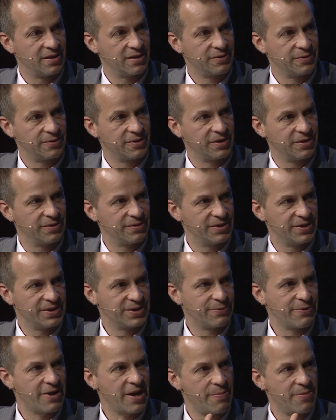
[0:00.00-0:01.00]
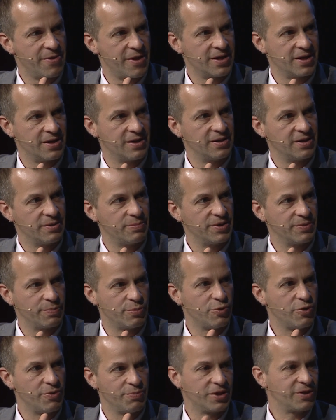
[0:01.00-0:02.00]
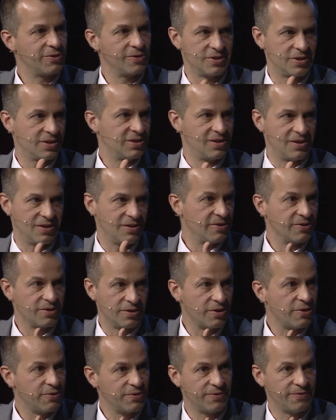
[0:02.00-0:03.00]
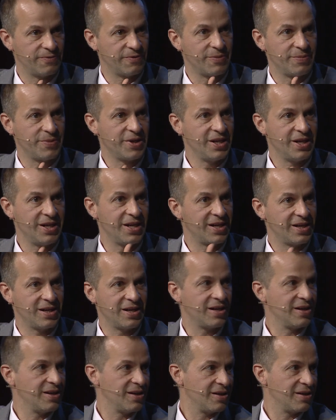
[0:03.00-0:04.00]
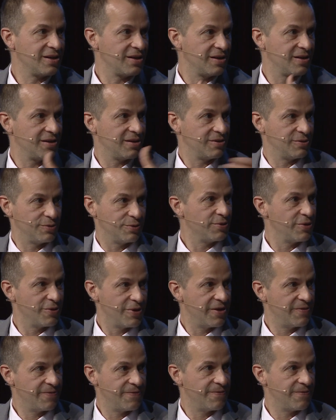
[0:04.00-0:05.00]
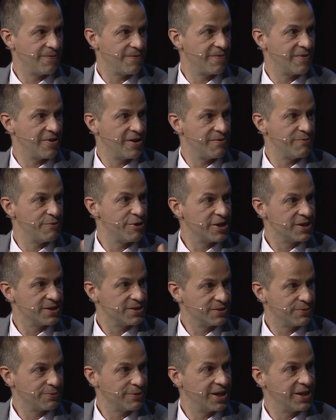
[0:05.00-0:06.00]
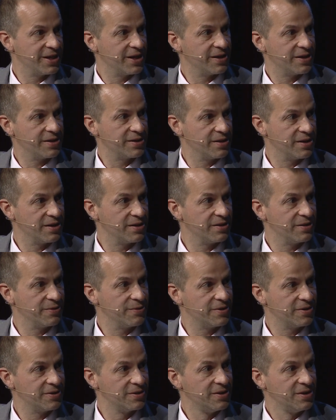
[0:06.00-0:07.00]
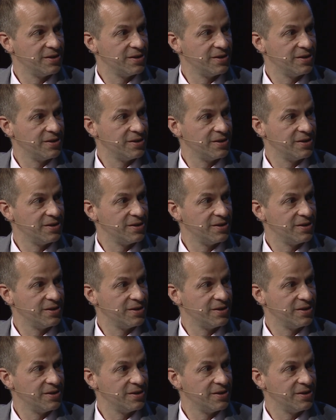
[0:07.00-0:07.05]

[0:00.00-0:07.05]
Could you describe that a little bit more, because it's not known for me, and do you have awareness training in your?